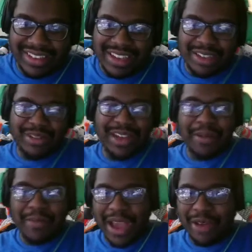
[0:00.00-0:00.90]
we
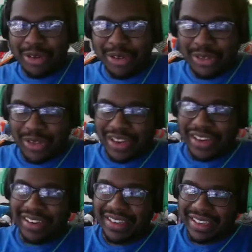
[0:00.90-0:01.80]
got Mad Wheels over
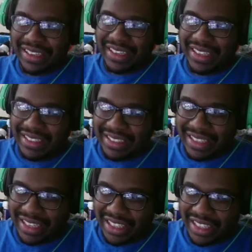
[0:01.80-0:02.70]
here. He
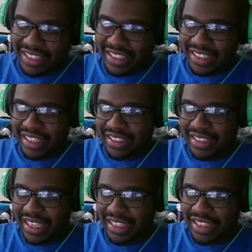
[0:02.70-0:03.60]
said he doesn't
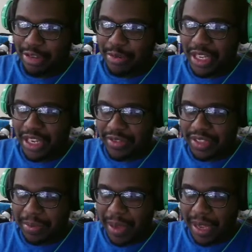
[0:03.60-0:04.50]
think it's gonna be enough
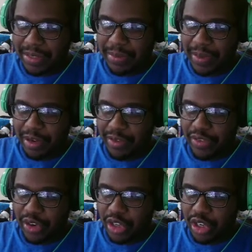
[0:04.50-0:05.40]
spam spell
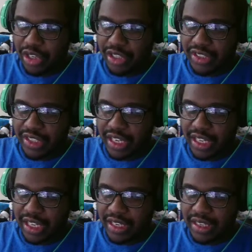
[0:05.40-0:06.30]
for claws, and
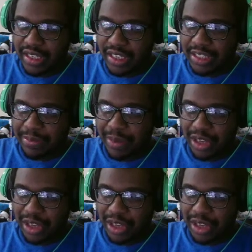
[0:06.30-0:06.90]
then sparring